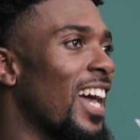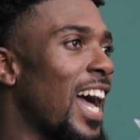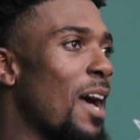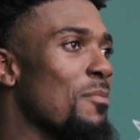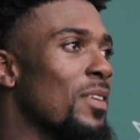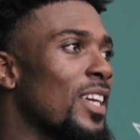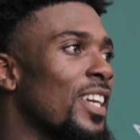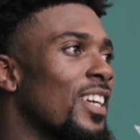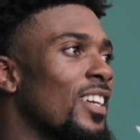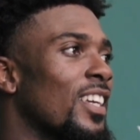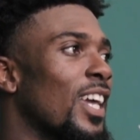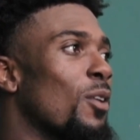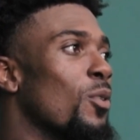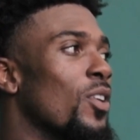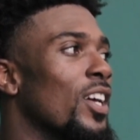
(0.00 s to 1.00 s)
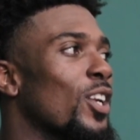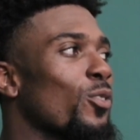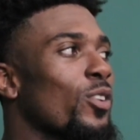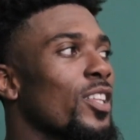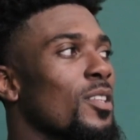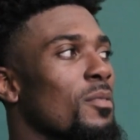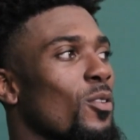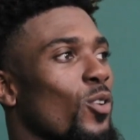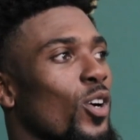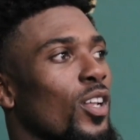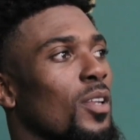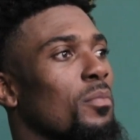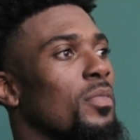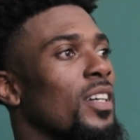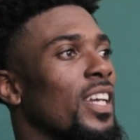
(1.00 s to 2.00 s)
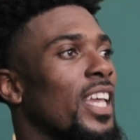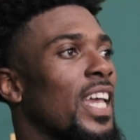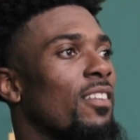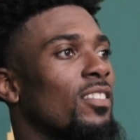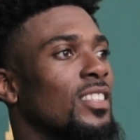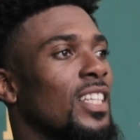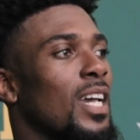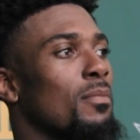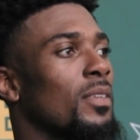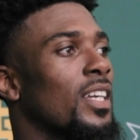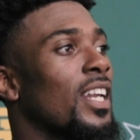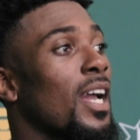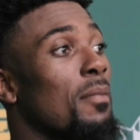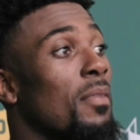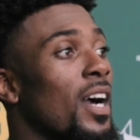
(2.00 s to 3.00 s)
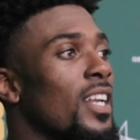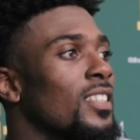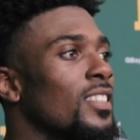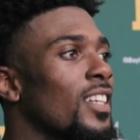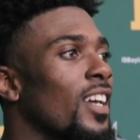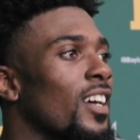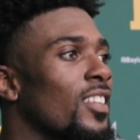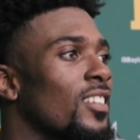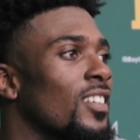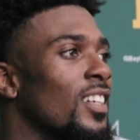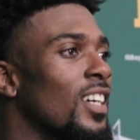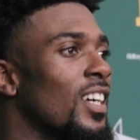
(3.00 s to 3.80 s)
I mean, yeah, we were in a rhythm and rolling, but it gave us time to get our bodies together.